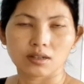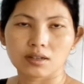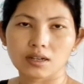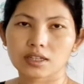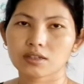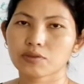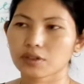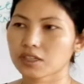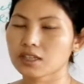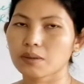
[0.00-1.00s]
Like for
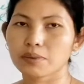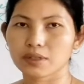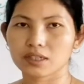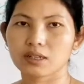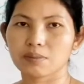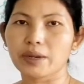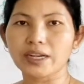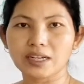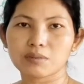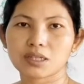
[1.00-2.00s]
example, the
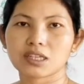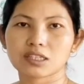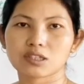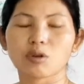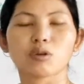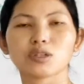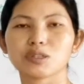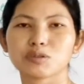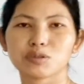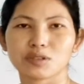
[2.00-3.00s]
pandemic is all
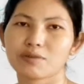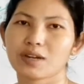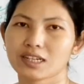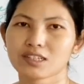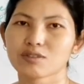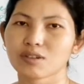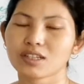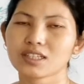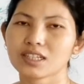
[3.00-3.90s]
due to the virus only,